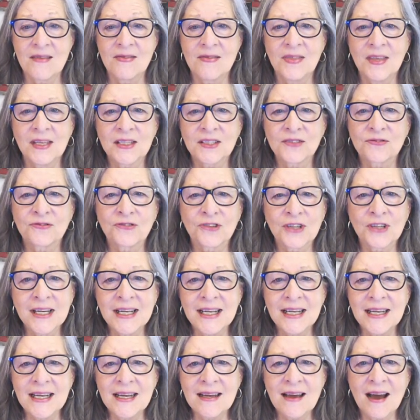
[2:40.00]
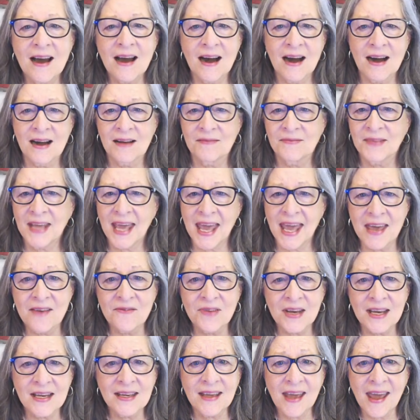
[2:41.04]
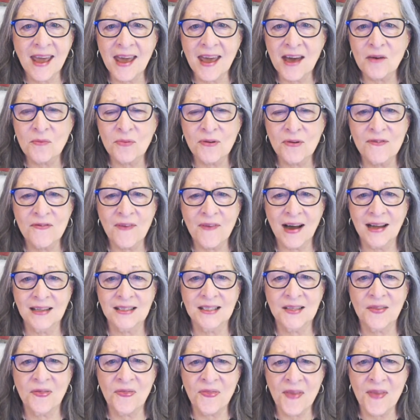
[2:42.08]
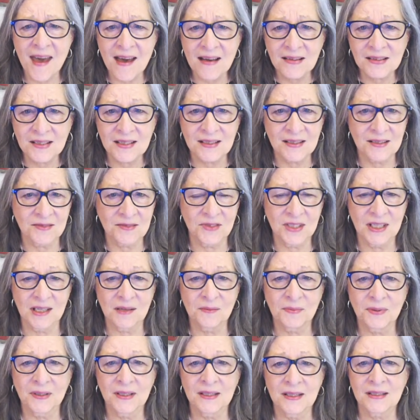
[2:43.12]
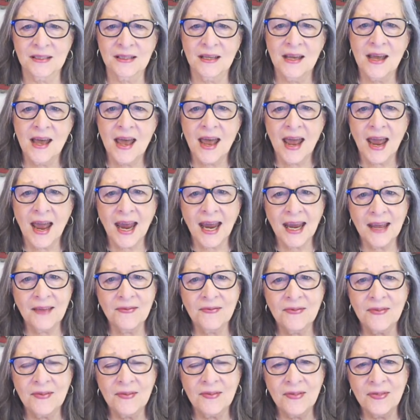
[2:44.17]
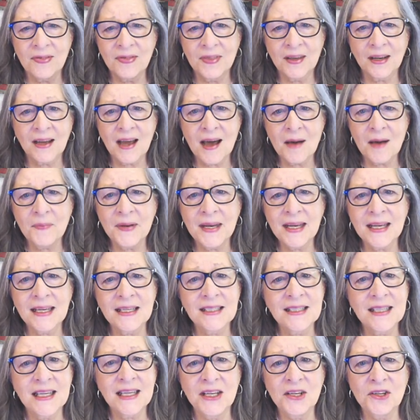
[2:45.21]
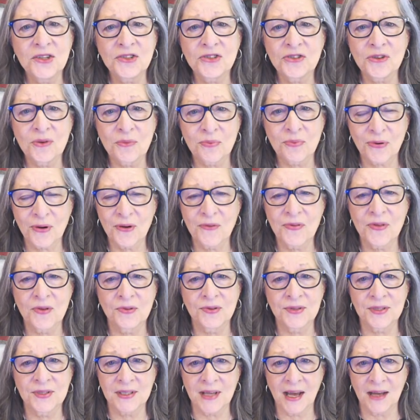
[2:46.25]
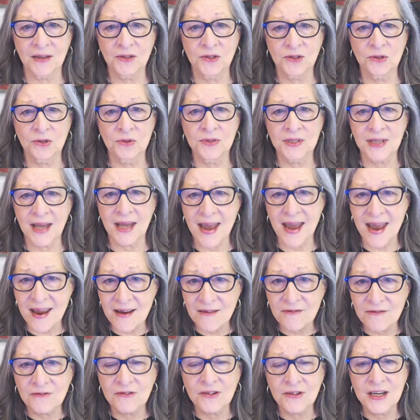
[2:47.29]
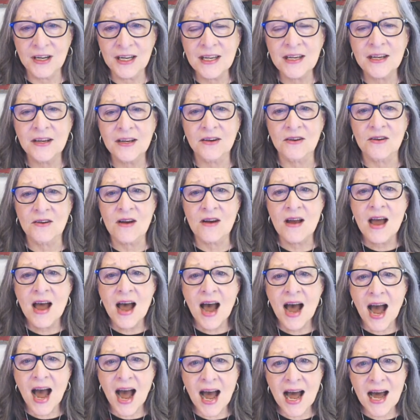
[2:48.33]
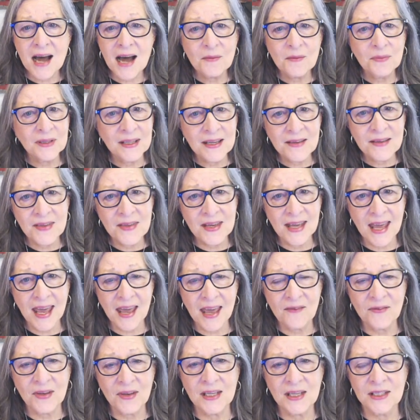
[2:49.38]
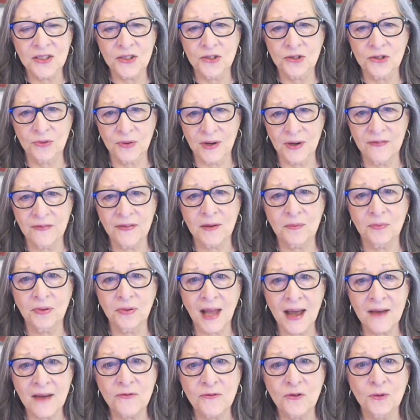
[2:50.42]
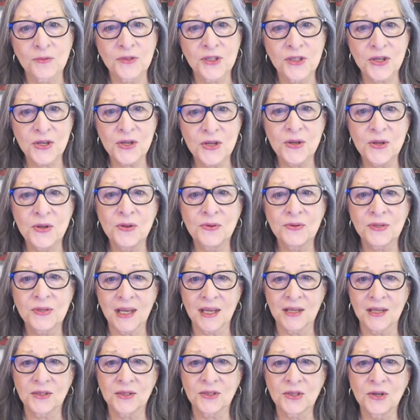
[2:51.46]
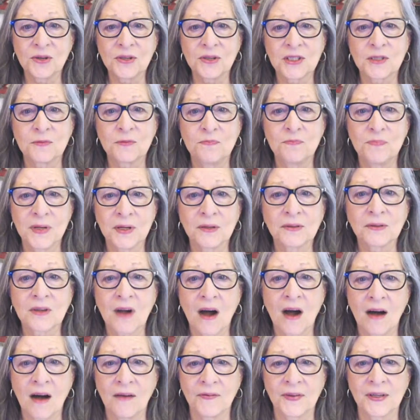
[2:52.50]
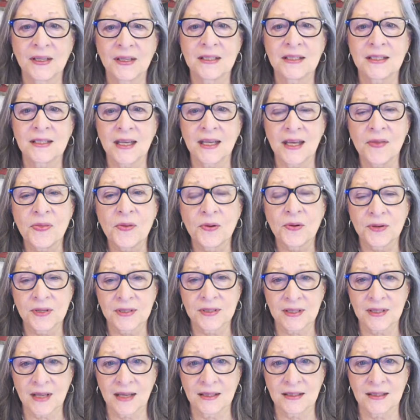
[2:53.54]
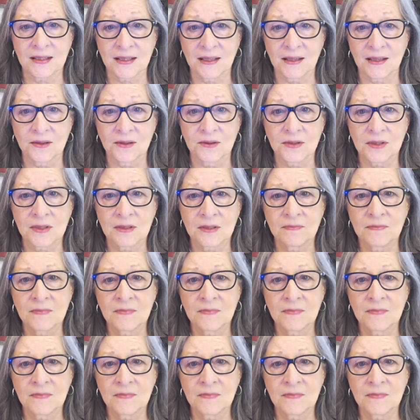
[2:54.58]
this free uh, Canva account provides thousands of templates and the company continues to improve their design tools every year. I believe that Canva is a terrific platform to use as students build confidence in their design skills.